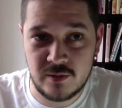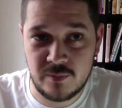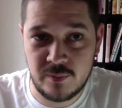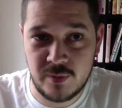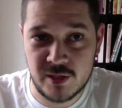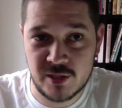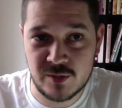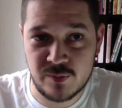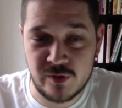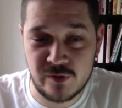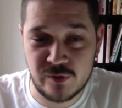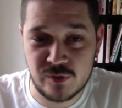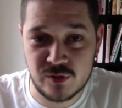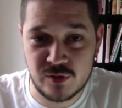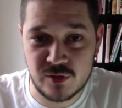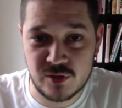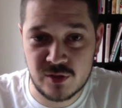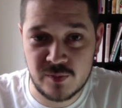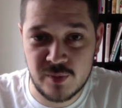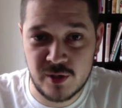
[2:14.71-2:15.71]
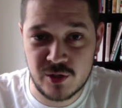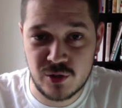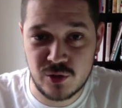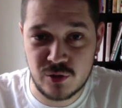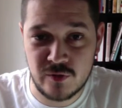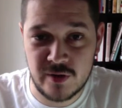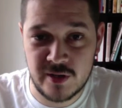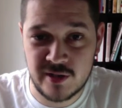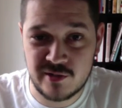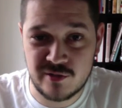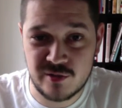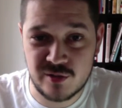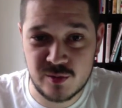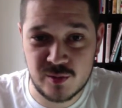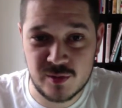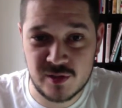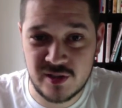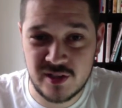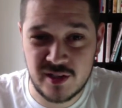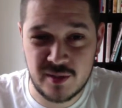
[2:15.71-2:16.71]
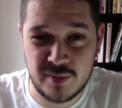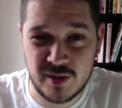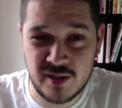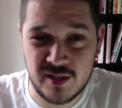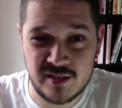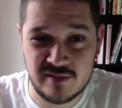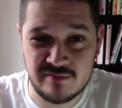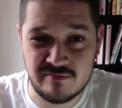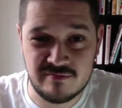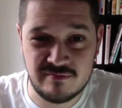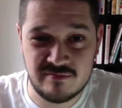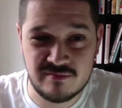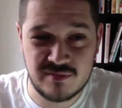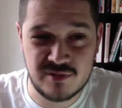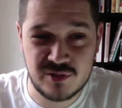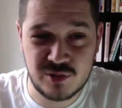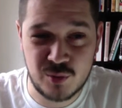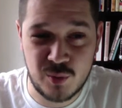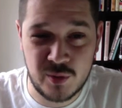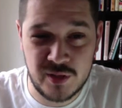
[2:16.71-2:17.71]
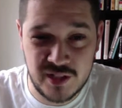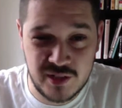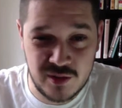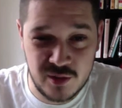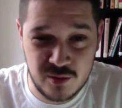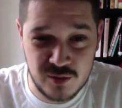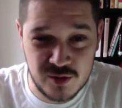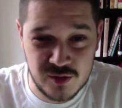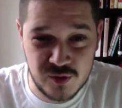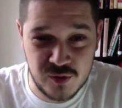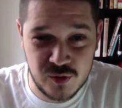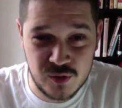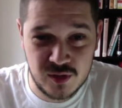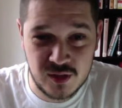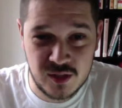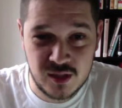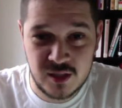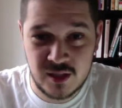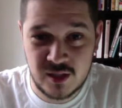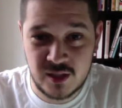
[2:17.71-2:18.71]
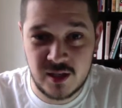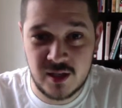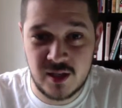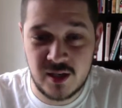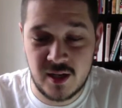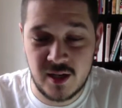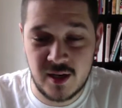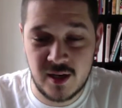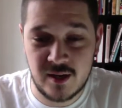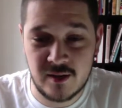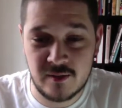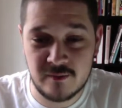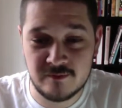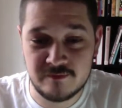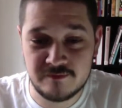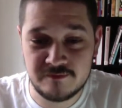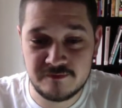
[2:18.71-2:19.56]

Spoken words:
Beersmith was on special around Christmas. I think I paid $20 for it. And